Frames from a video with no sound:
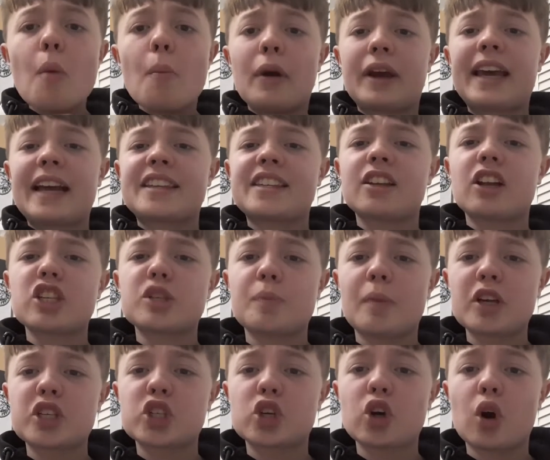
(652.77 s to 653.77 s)
But getting on to
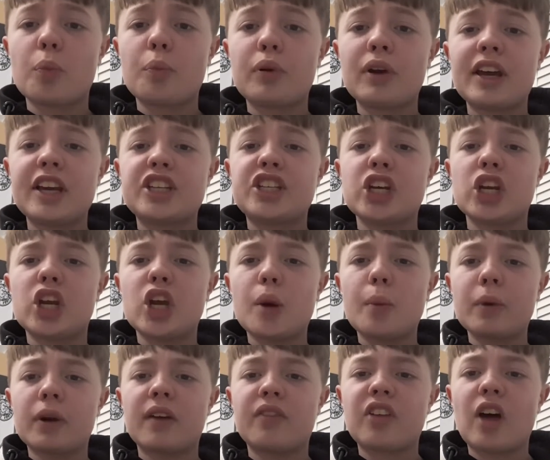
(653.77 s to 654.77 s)
my score prediction,
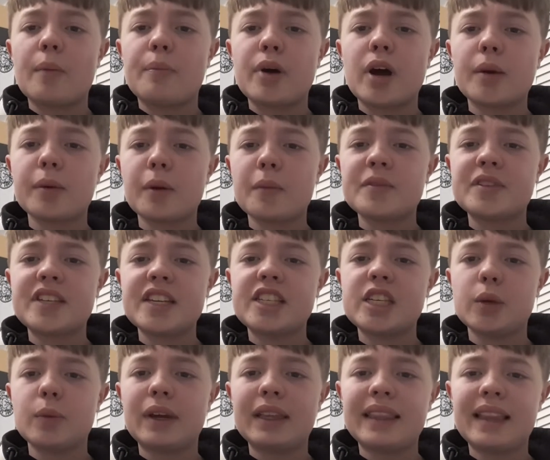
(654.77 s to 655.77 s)
coming off that Birmingham
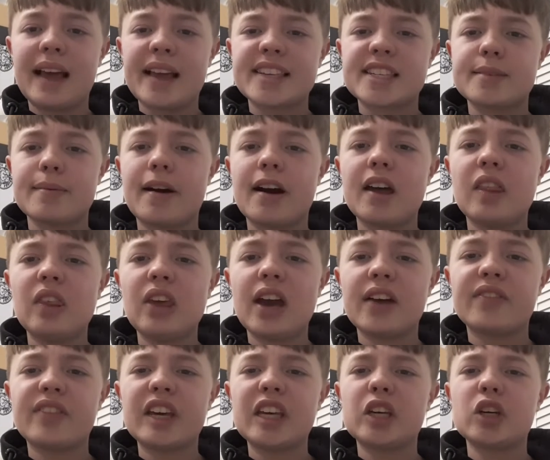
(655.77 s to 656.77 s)
City win last night in the
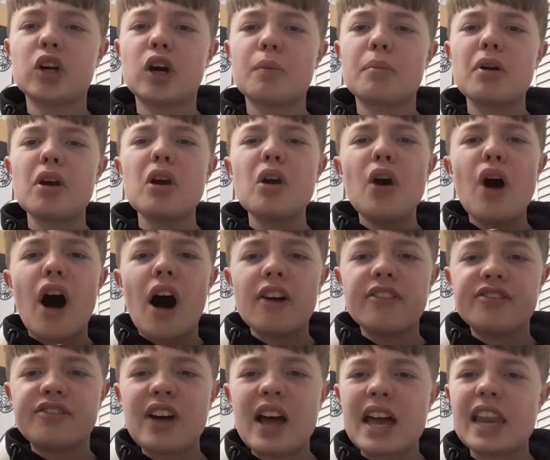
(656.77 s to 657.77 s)
FA Cup,
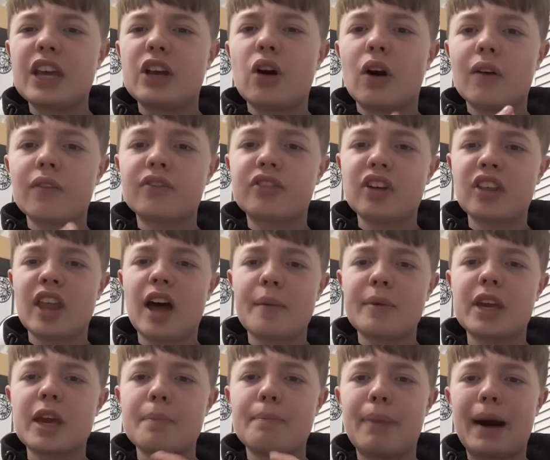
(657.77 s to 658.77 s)
I'm fairly confident that
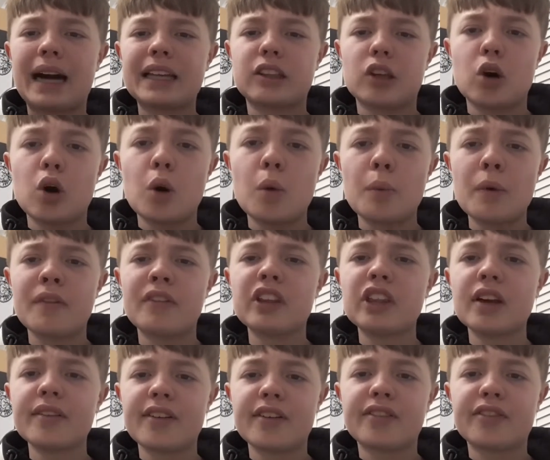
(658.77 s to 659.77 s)
we can back that up with
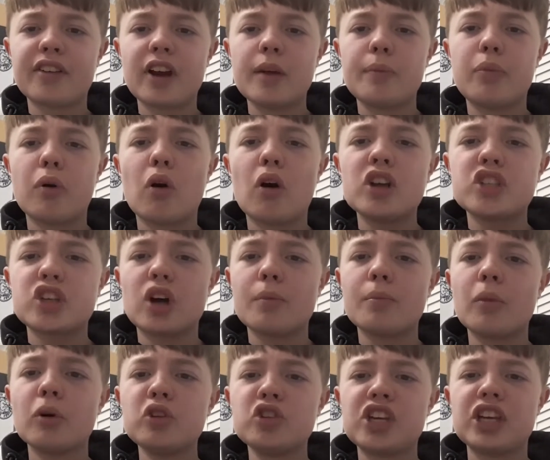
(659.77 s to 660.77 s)
another 3 points
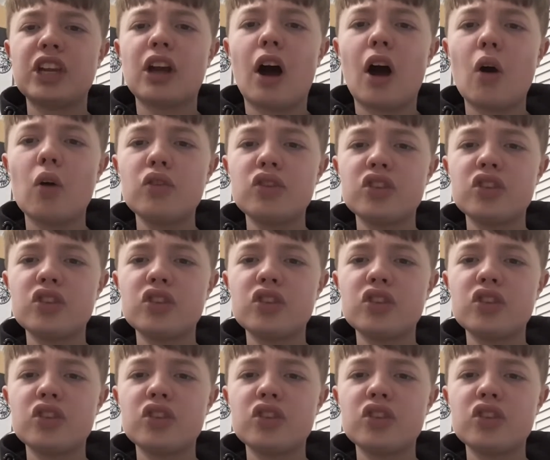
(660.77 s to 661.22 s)
on Monday night